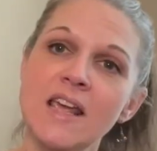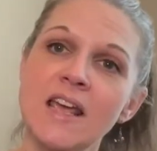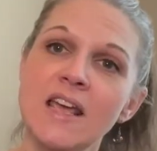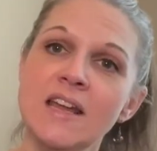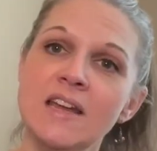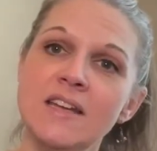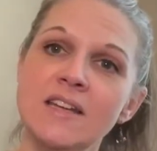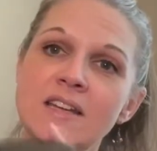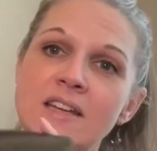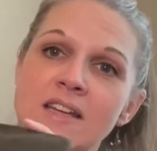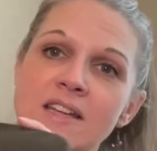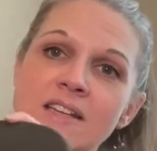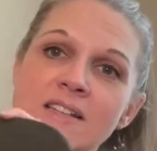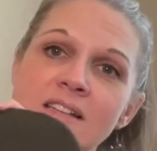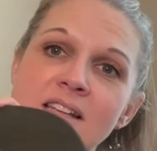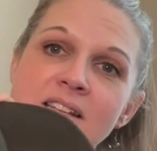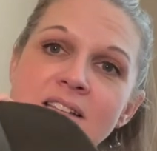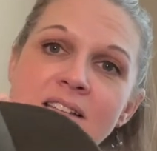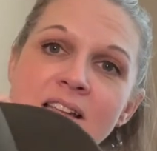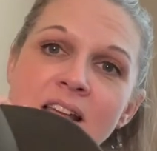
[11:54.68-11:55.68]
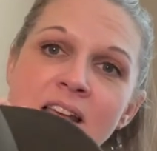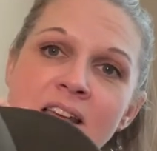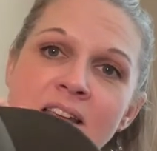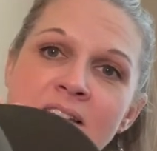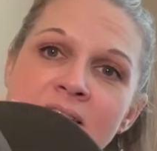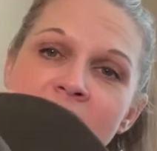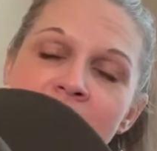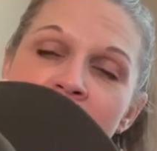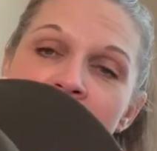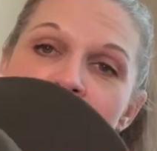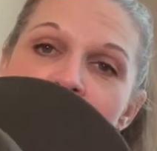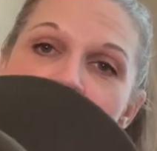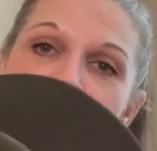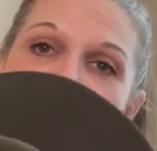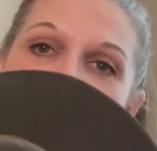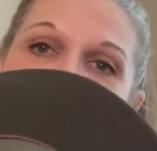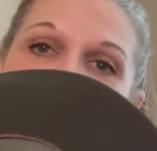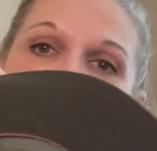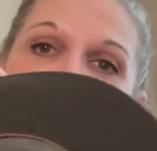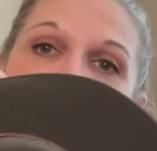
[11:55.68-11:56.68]
and it is a size
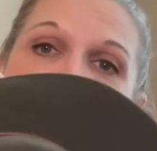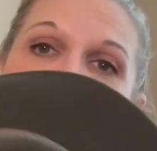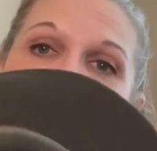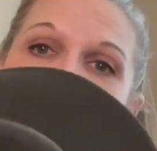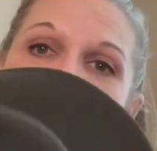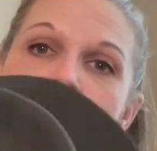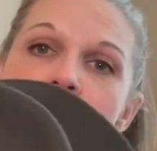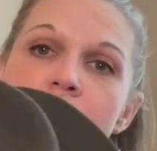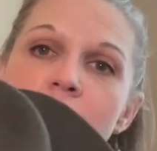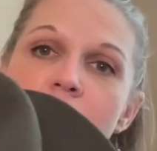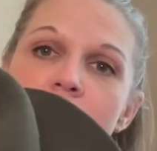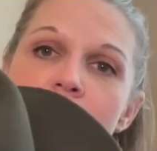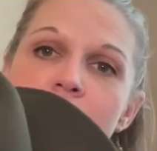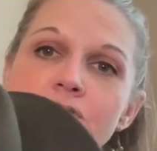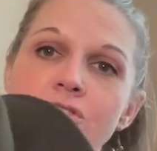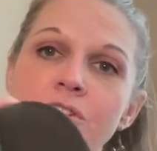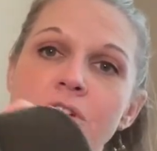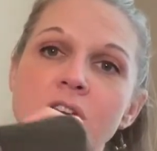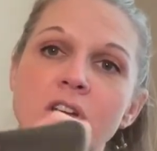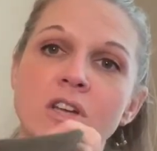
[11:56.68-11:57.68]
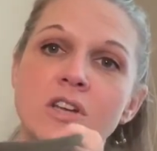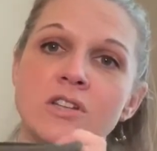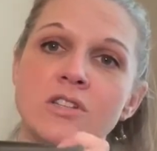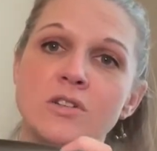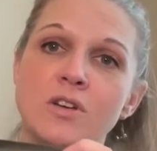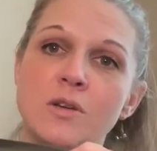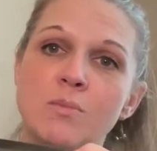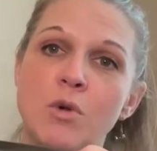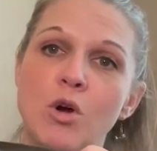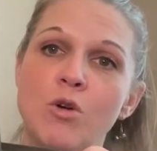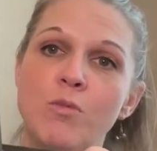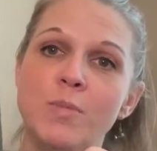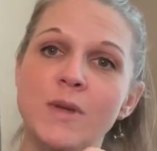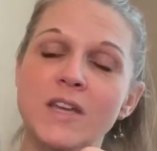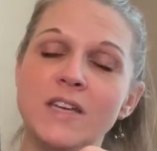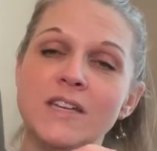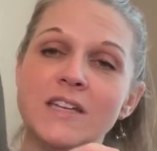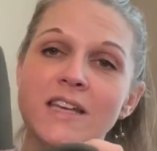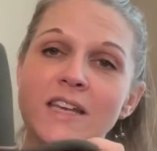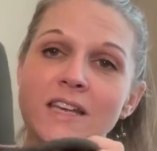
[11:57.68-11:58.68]
extra large. So I'm
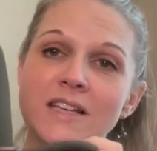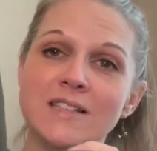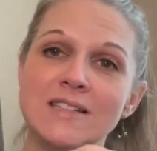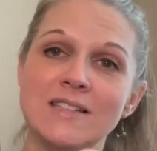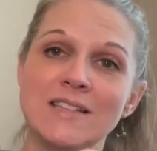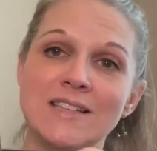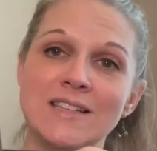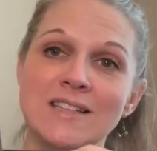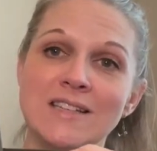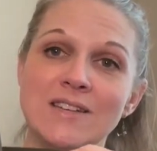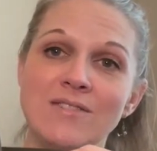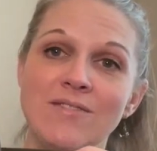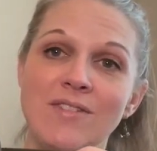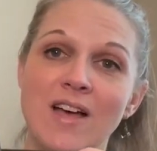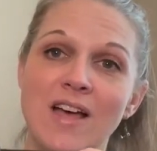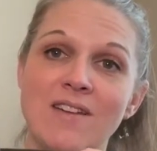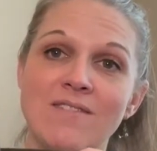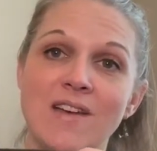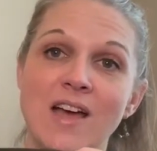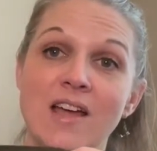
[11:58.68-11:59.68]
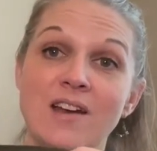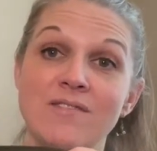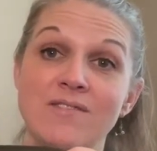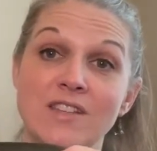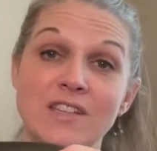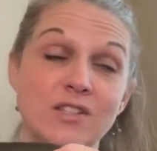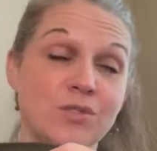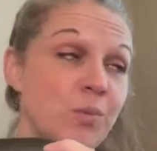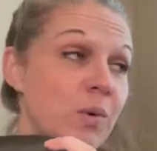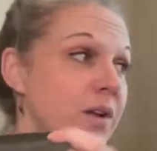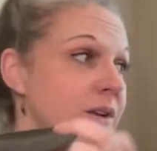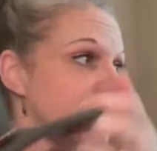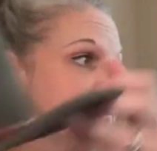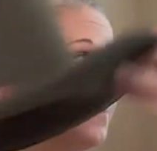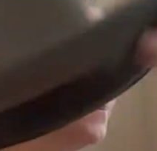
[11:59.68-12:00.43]
hoping to get 65 out of this one.